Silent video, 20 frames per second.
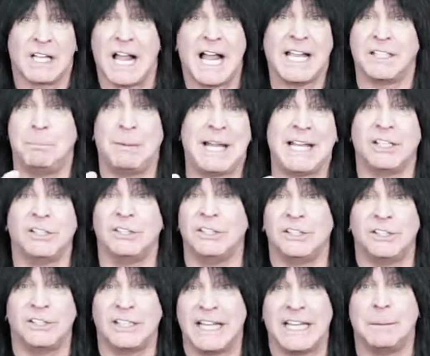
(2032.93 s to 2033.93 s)
I could buy a
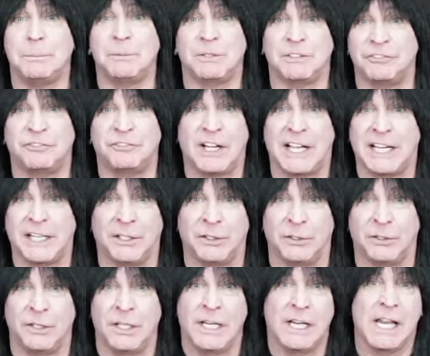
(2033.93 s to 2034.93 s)
little
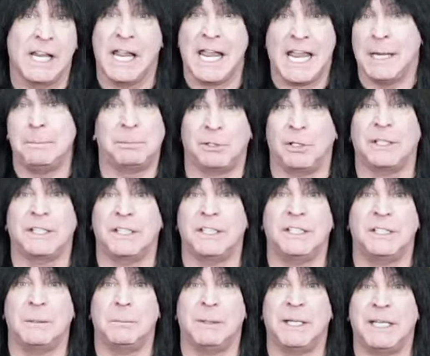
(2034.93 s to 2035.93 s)
amplifier and plug
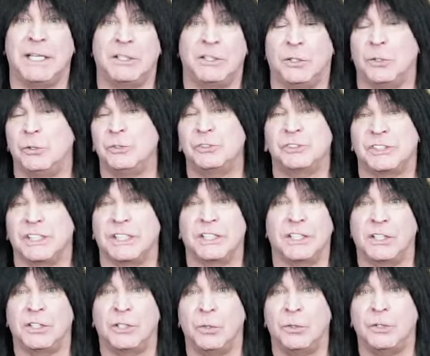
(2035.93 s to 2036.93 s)
it into my acoustic
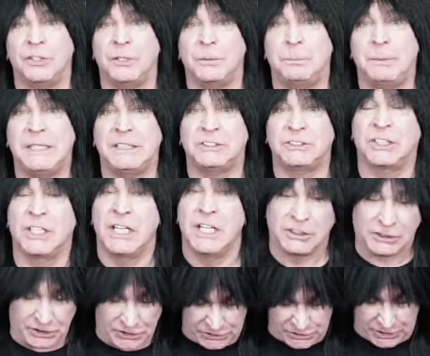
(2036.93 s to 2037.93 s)
and go to the beach,
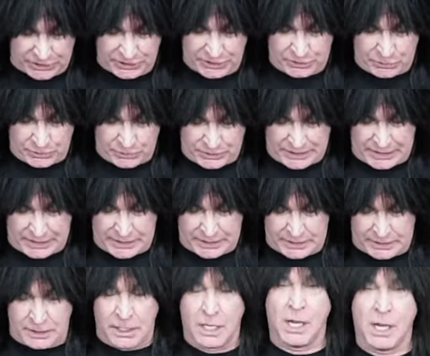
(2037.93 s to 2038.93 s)
just like you
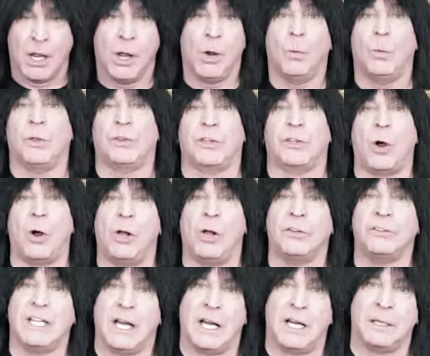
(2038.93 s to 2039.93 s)
can with all
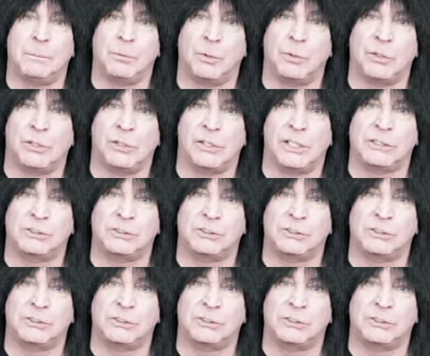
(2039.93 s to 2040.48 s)
the onboard